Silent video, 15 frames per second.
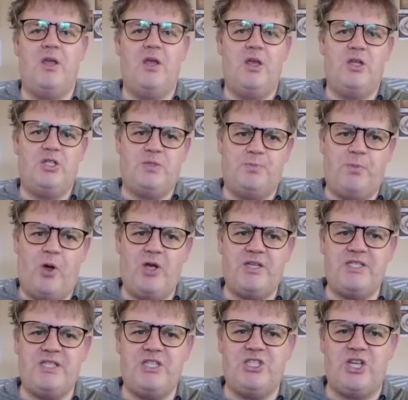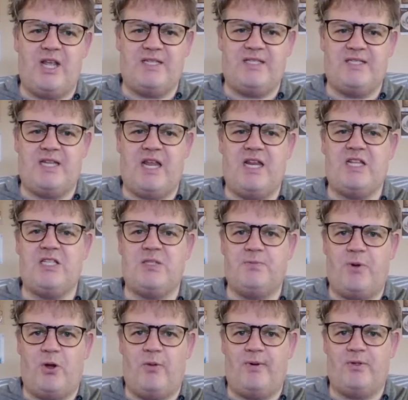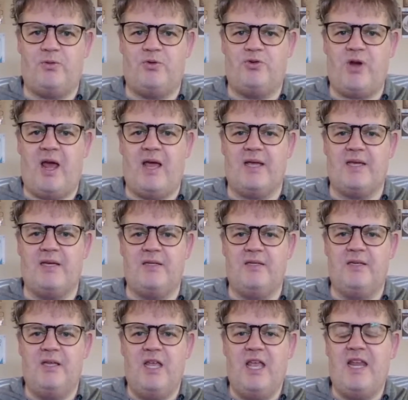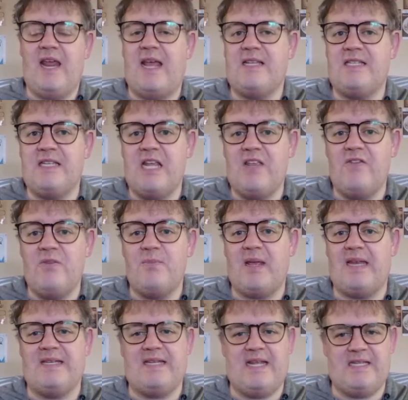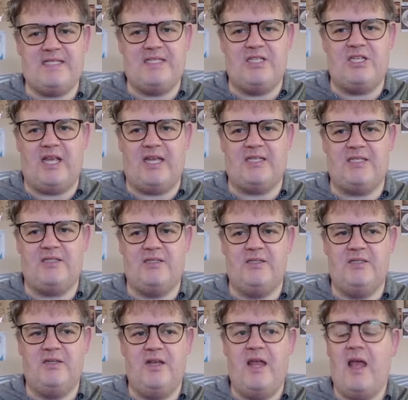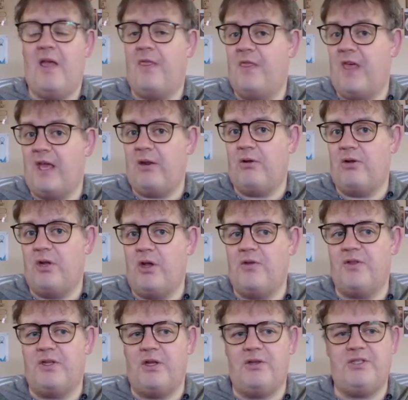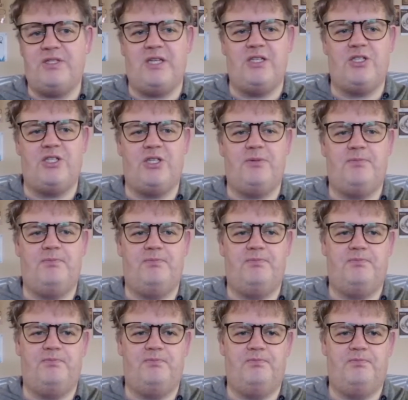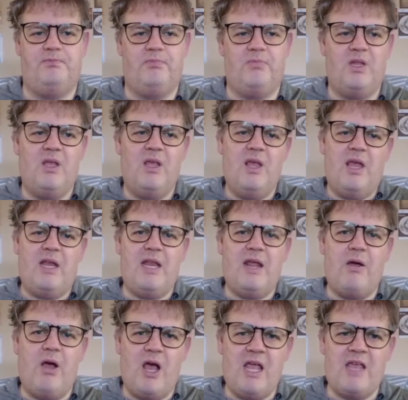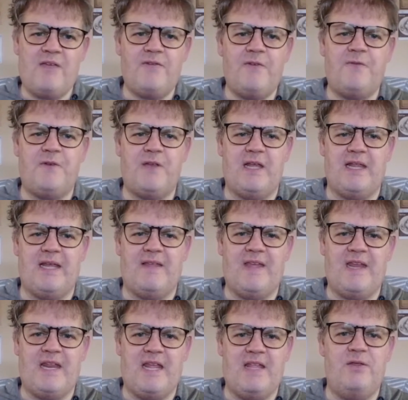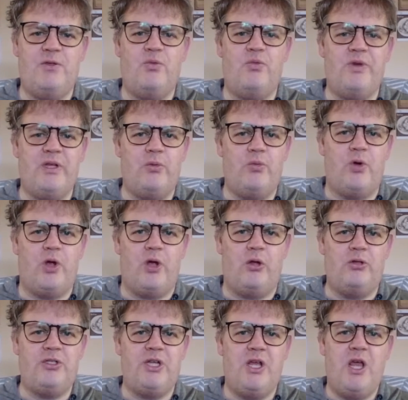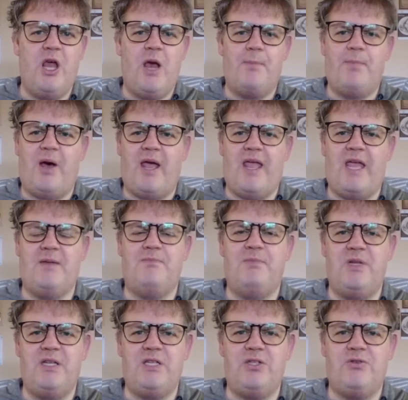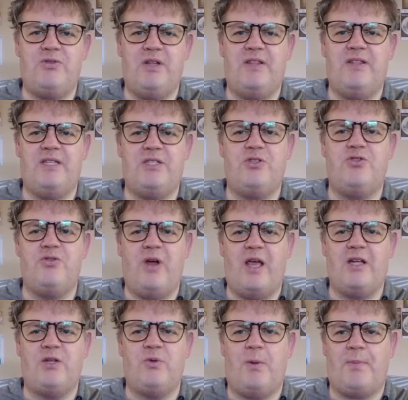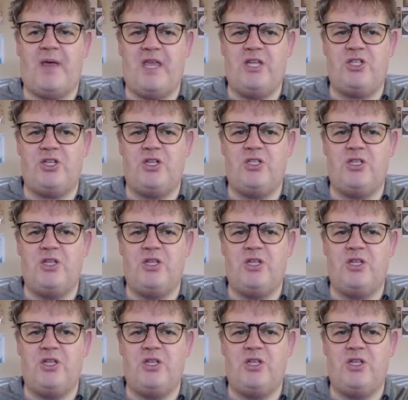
Spock suggests an experimental drug. It hasn't even been tested yet. They don't know the dosage. Now, I have a feeling that in the real world, by administering this drug to a patient,